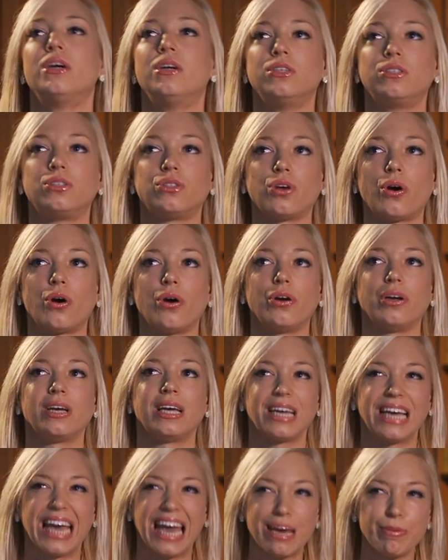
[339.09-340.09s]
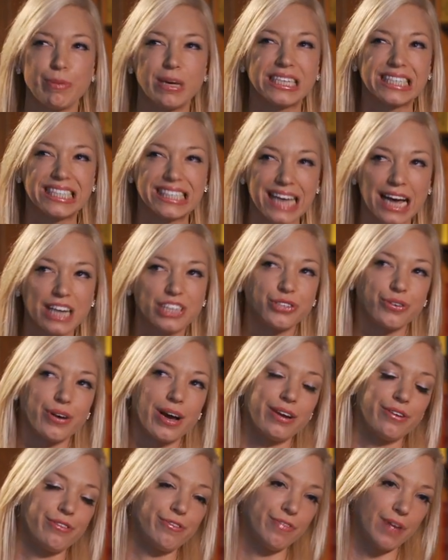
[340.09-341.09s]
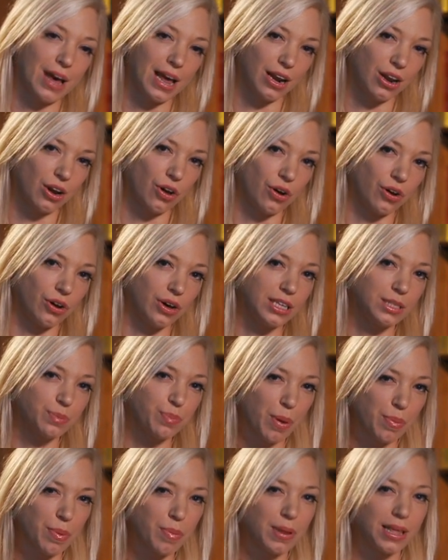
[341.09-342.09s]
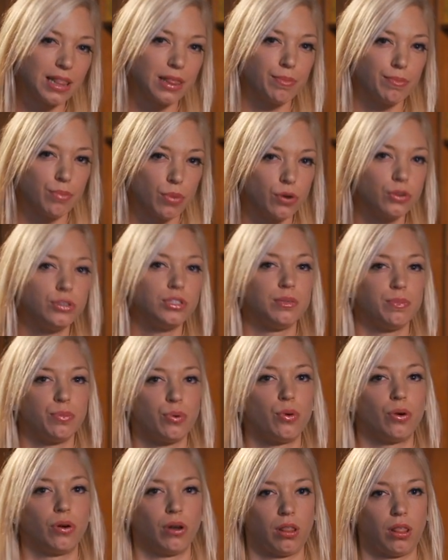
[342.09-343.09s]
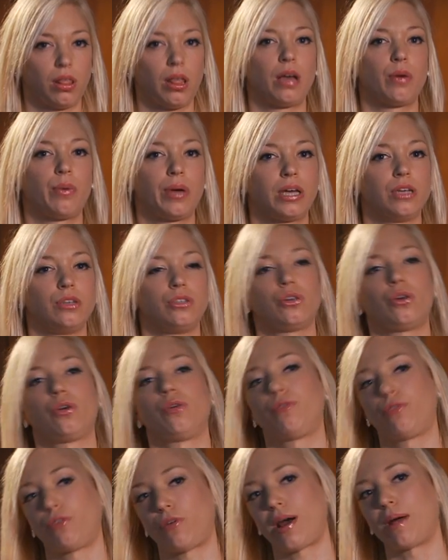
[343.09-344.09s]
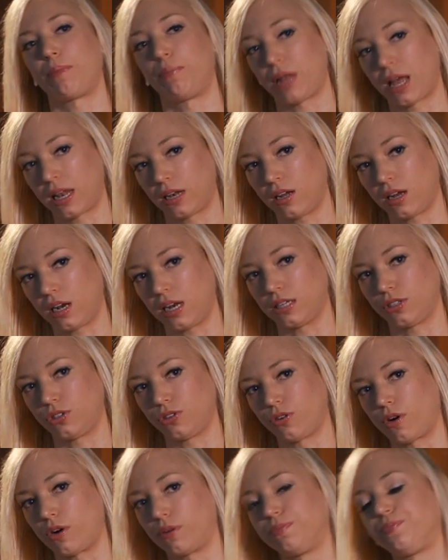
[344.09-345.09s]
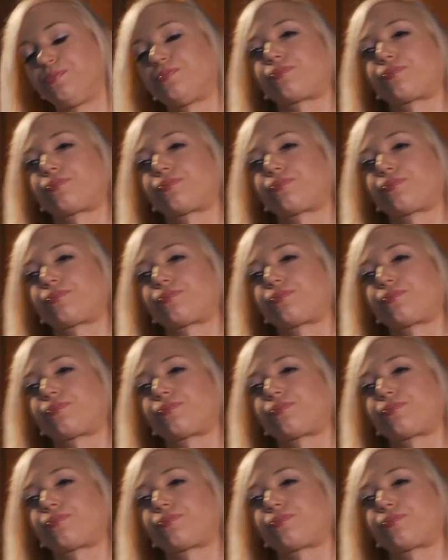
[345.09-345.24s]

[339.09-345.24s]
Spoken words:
So keeping saturated fat low is probably the most important thing we can do for our blood cholesterol.